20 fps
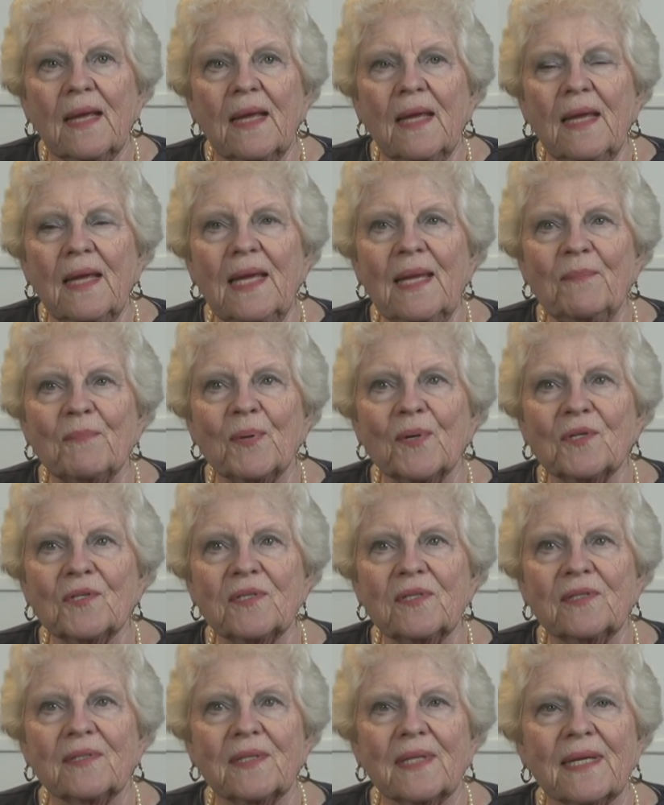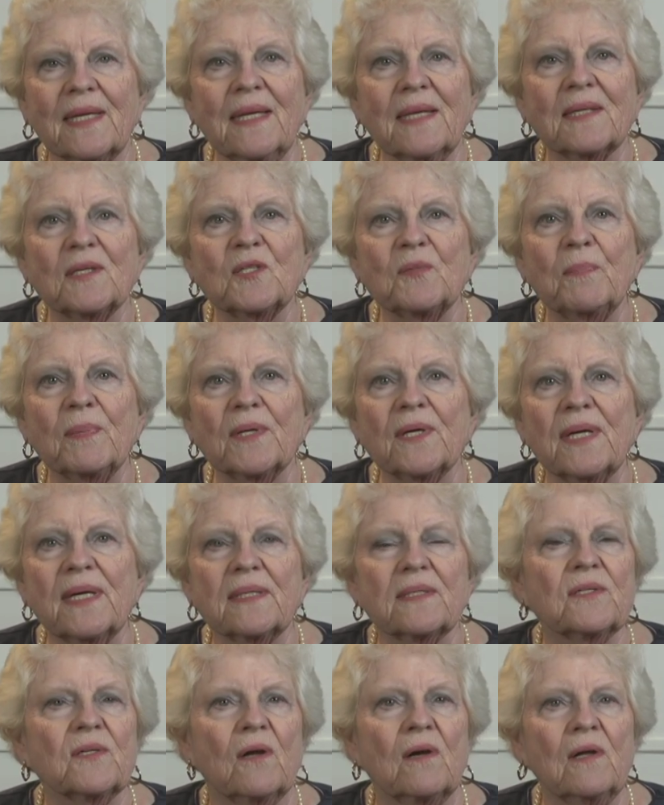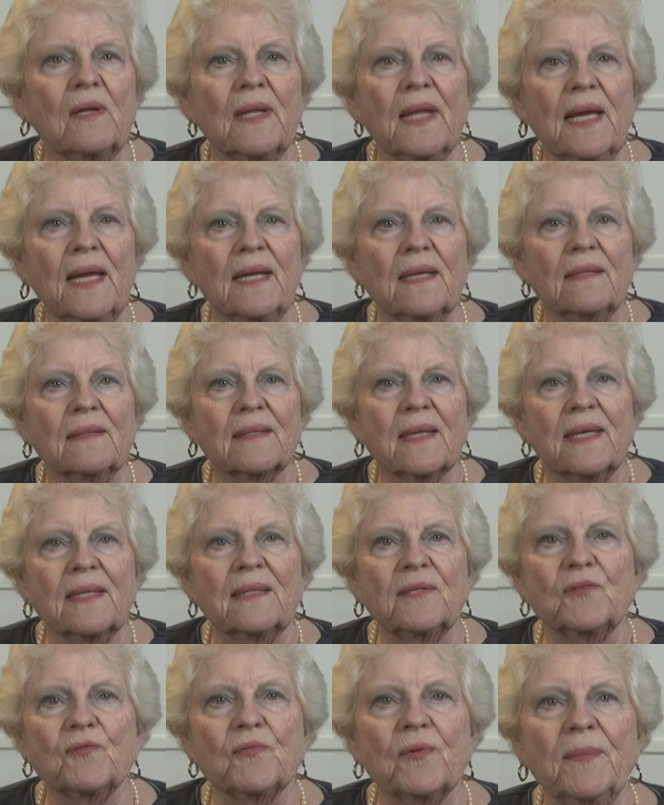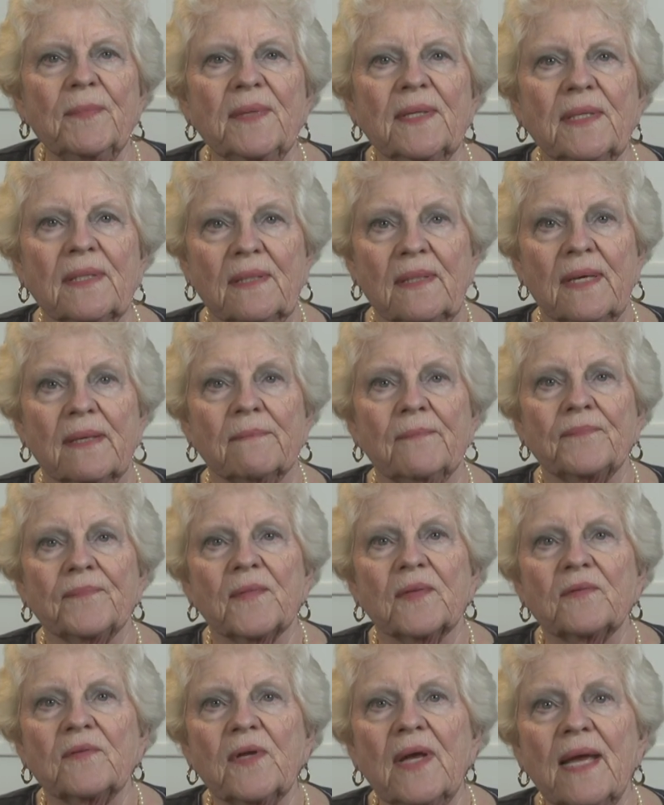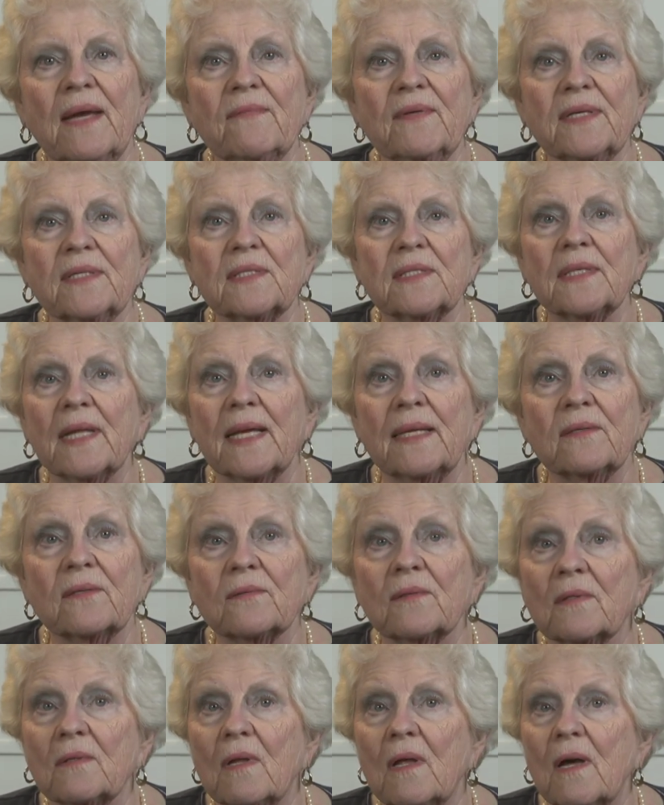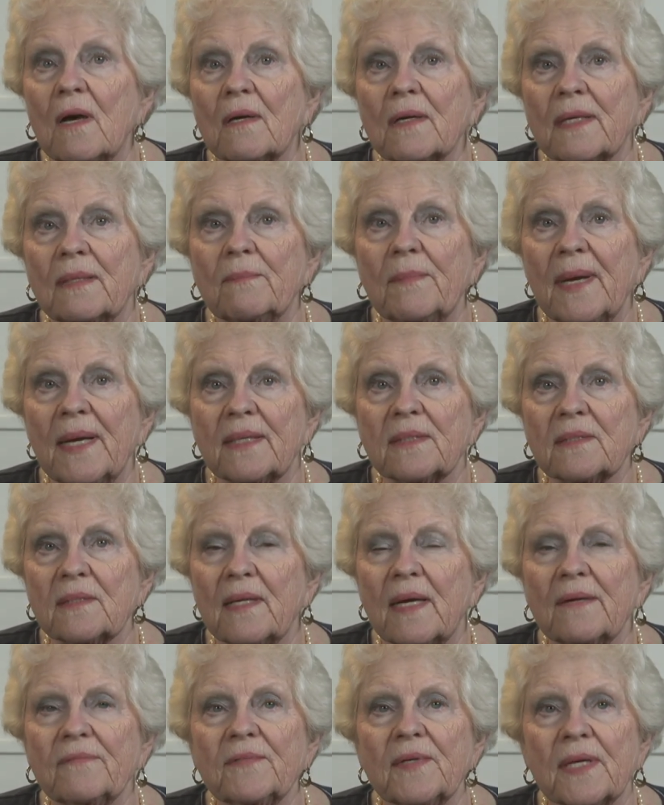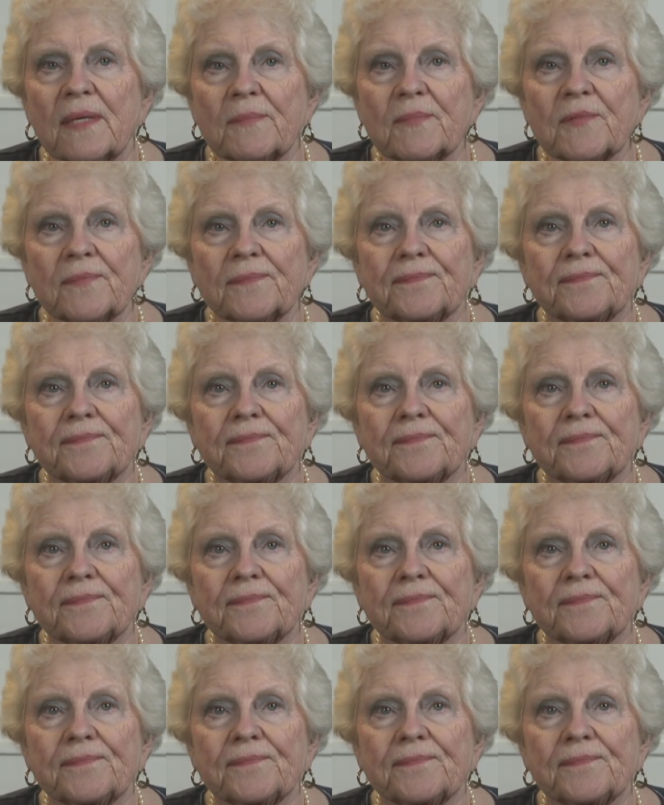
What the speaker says: He personally experienced all 8 and attributed them to having slandered the law in past lifetimes.